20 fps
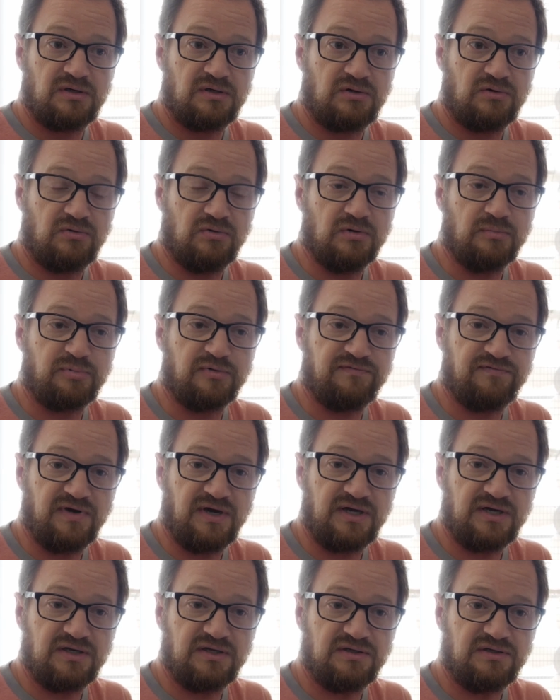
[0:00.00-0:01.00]
or
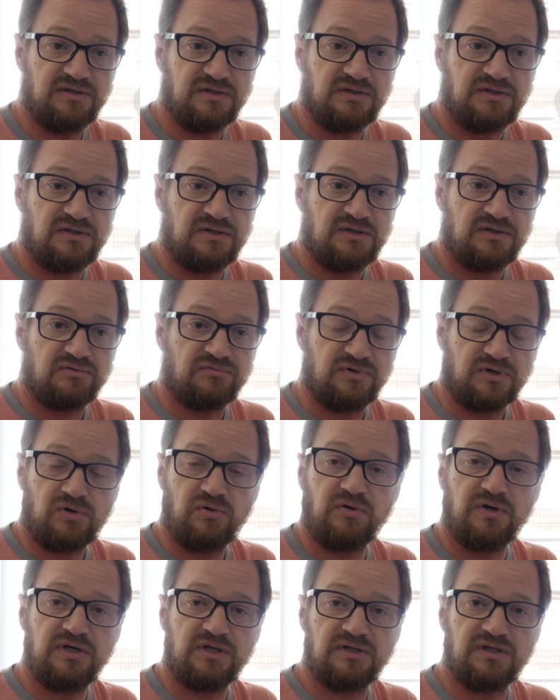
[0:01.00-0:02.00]
provided
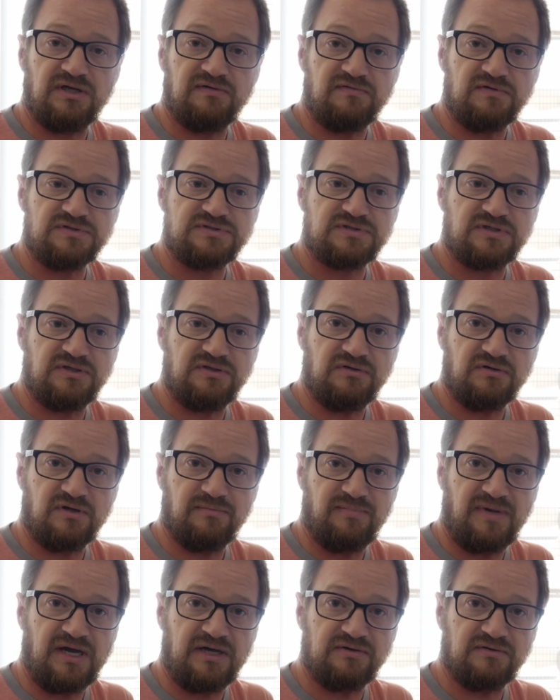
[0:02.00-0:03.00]
recording levels that you could
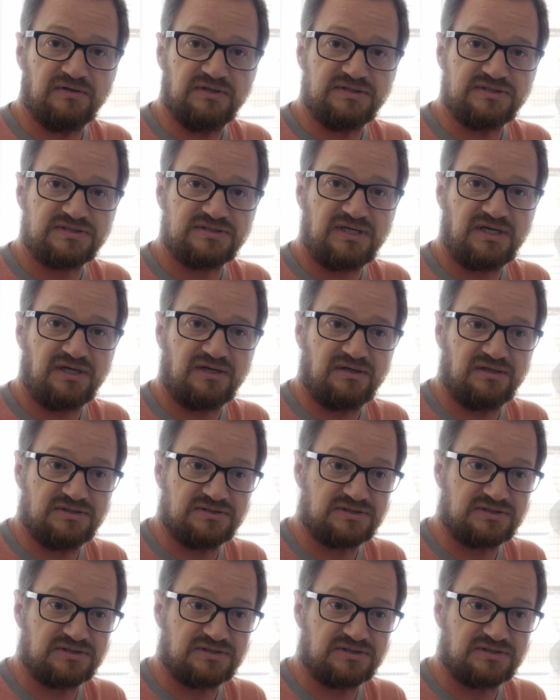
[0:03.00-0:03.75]
manually set and